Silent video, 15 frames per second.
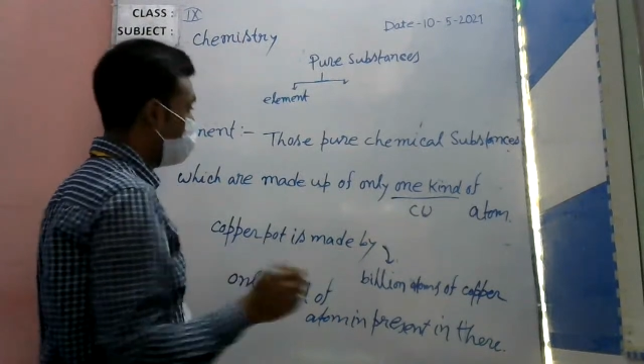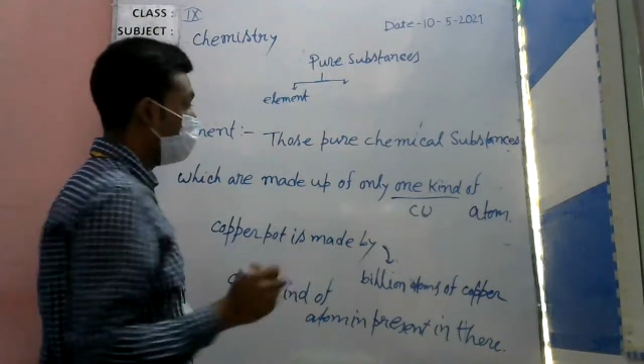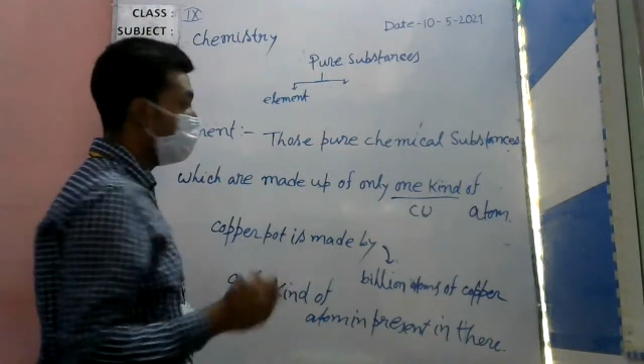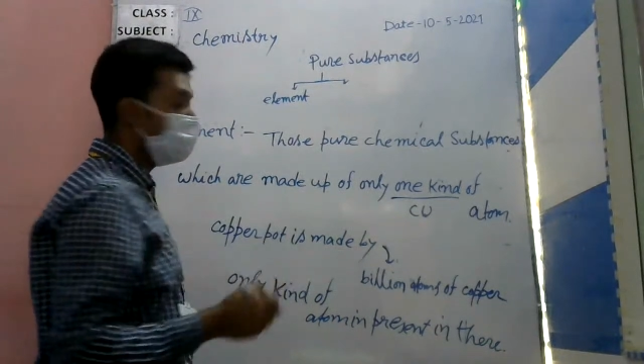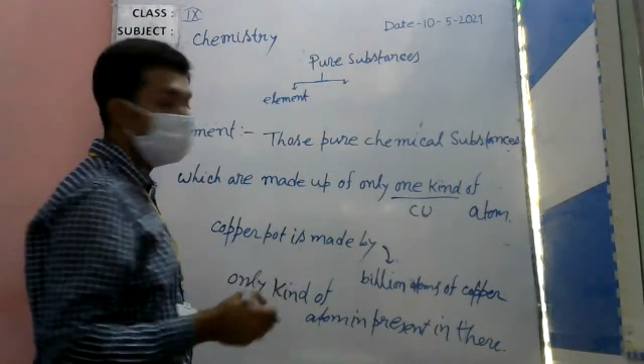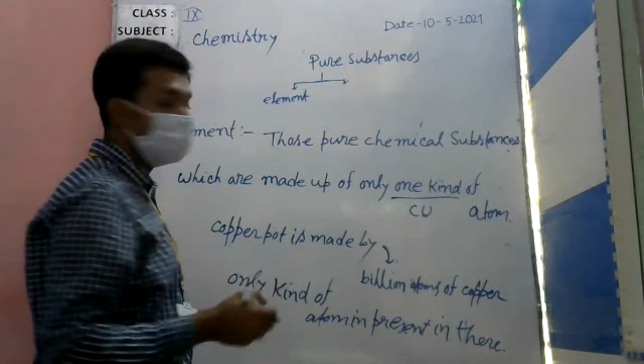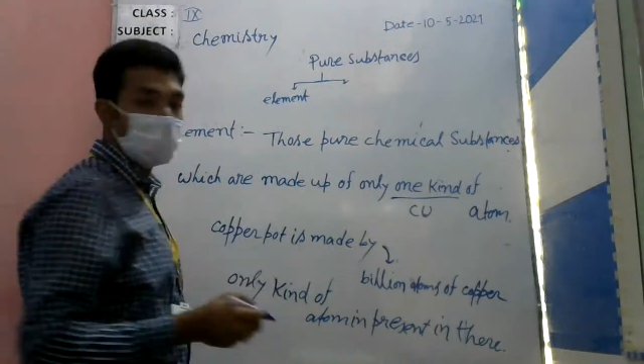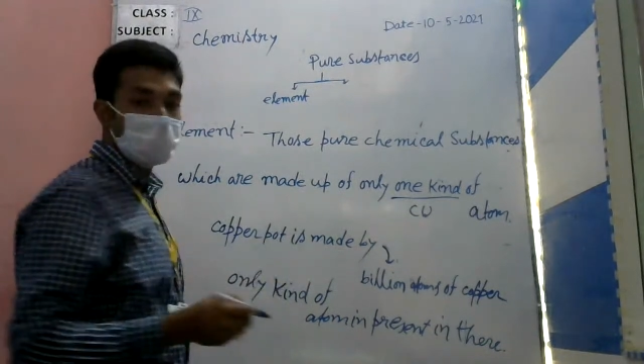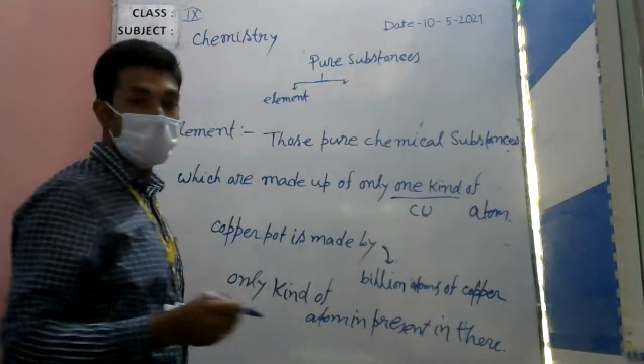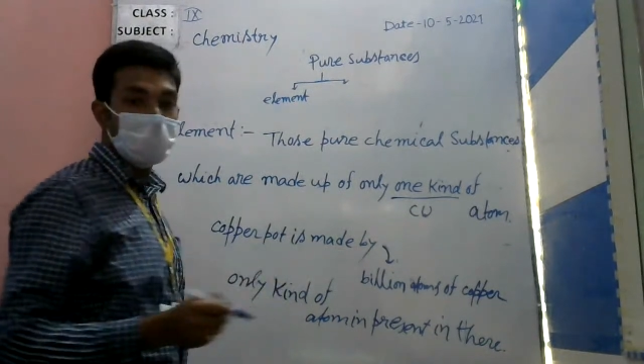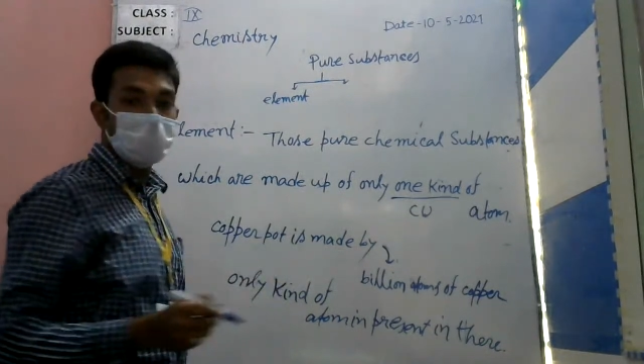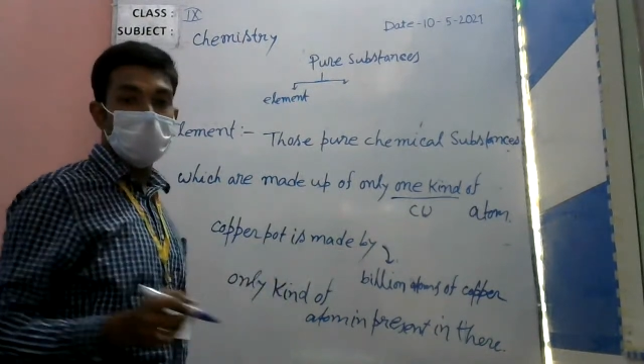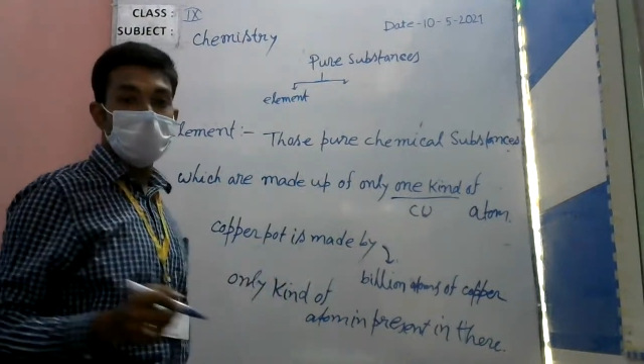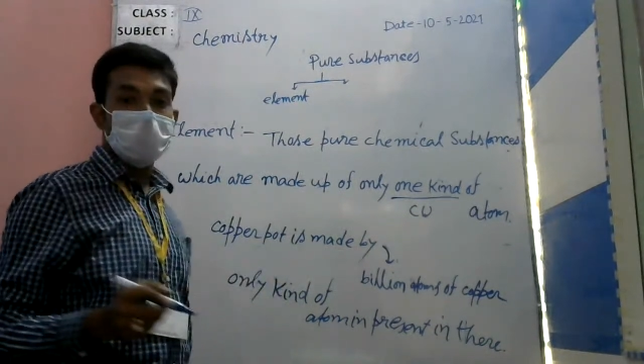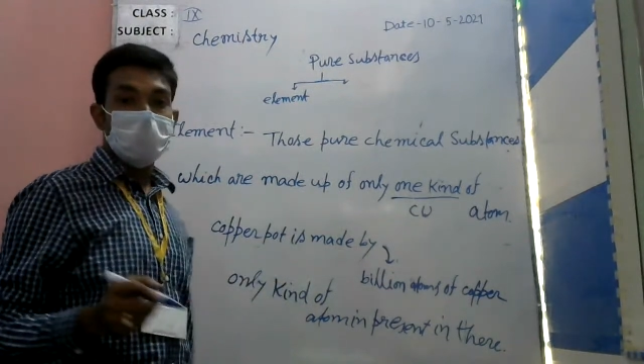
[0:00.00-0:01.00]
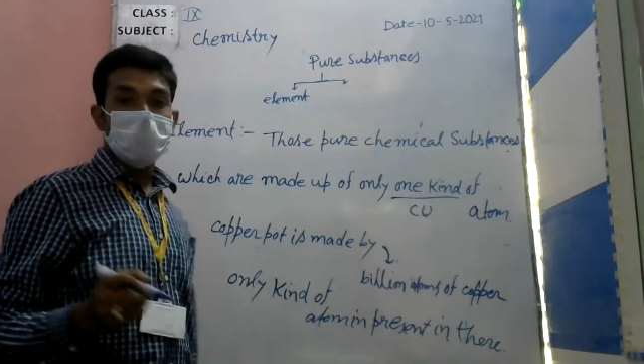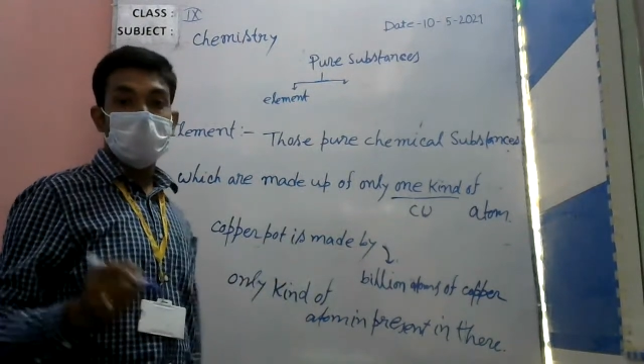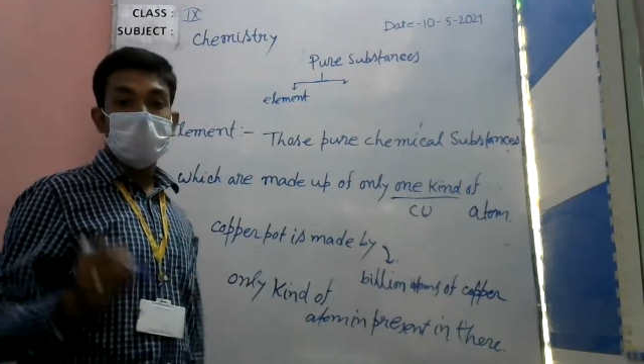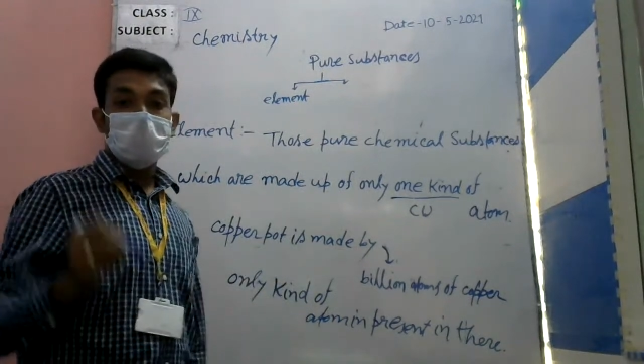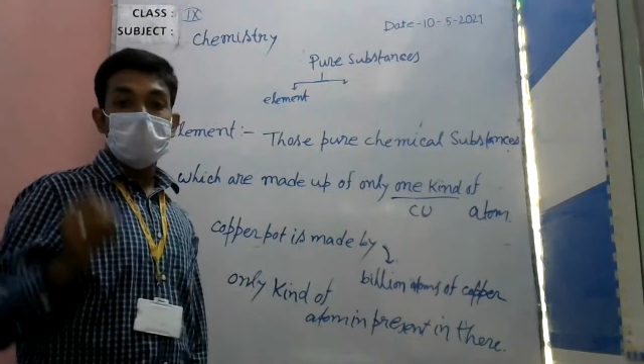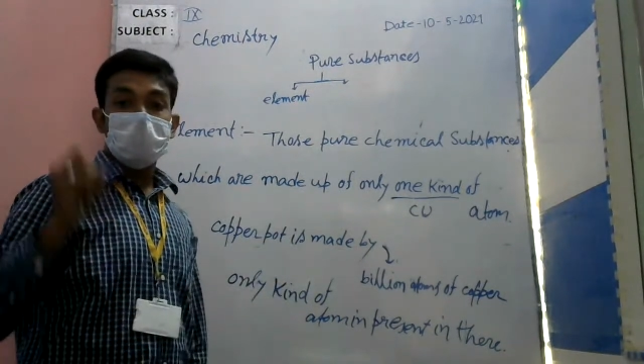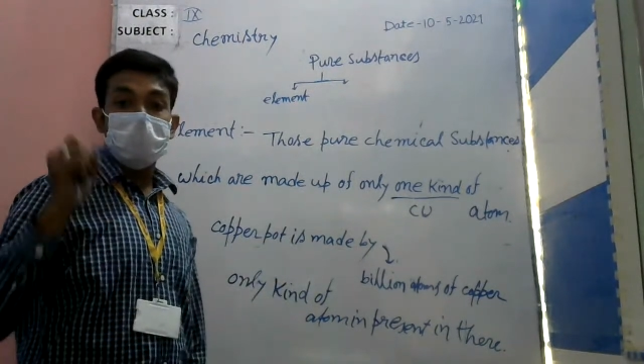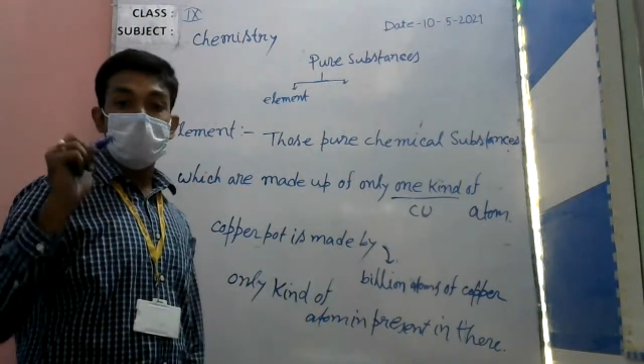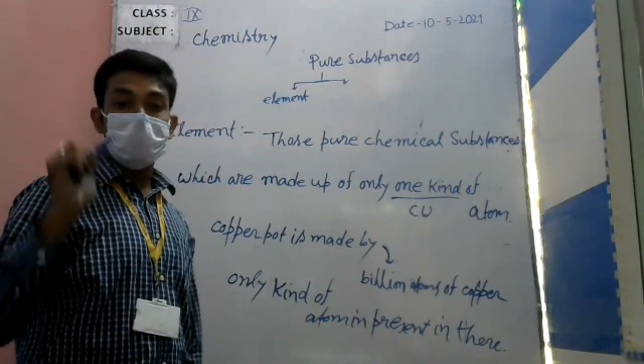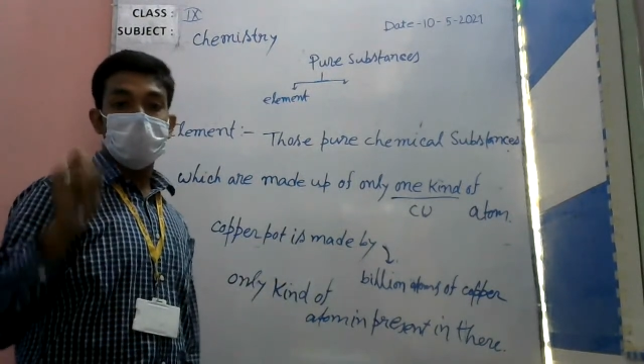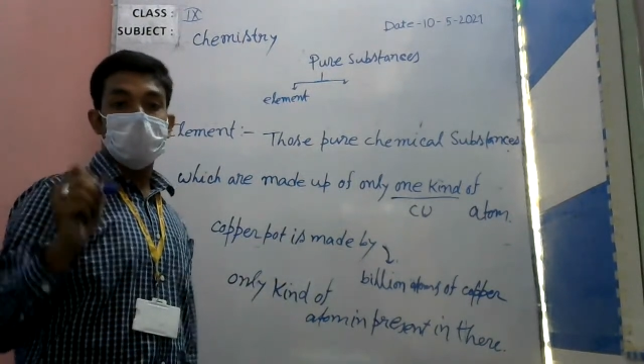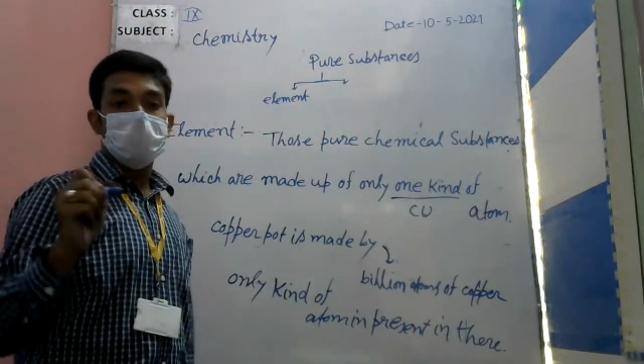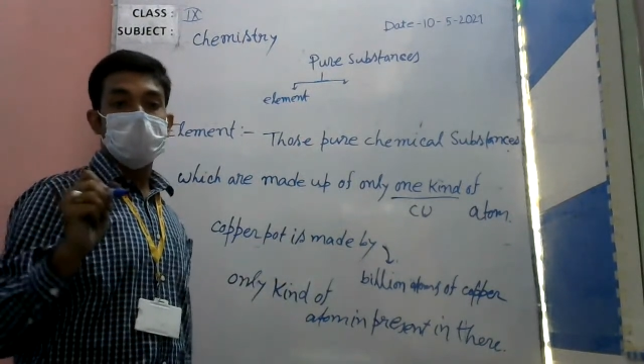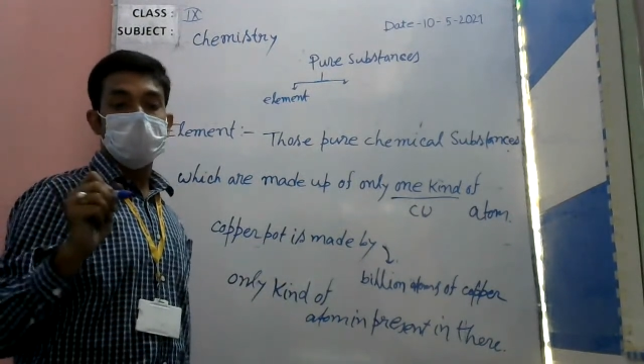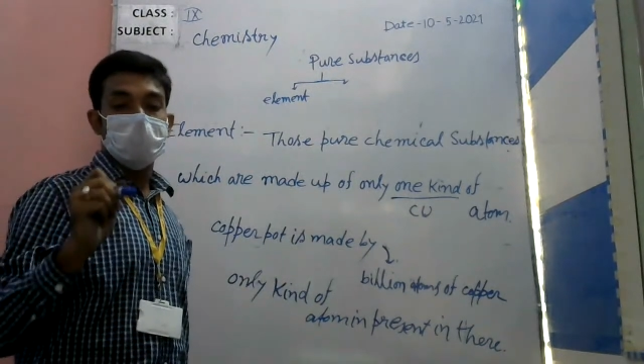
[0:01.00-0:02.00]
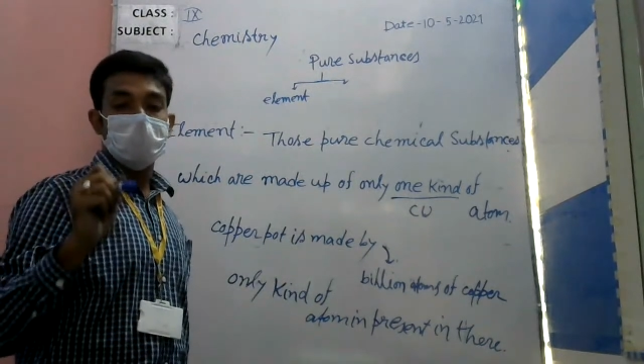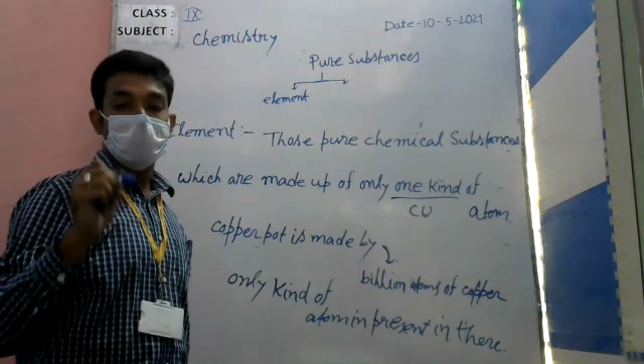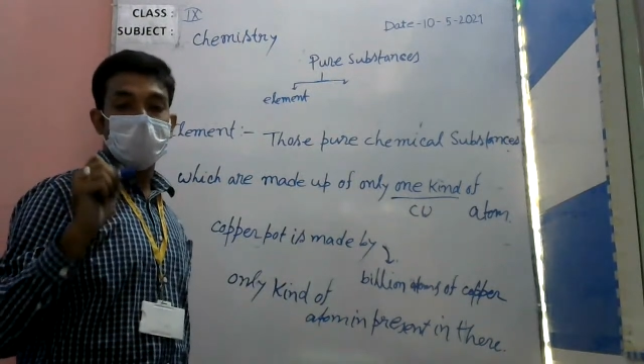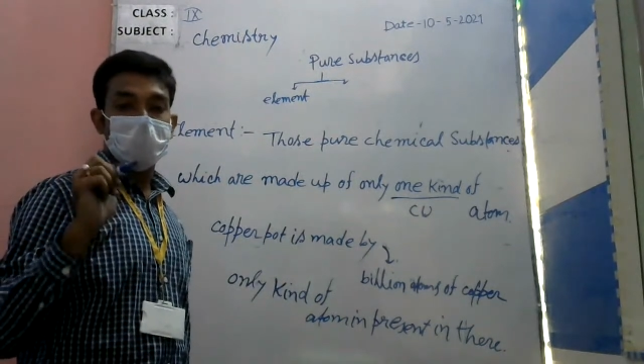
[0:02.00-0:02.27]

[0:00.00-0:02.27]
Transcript: is the definition of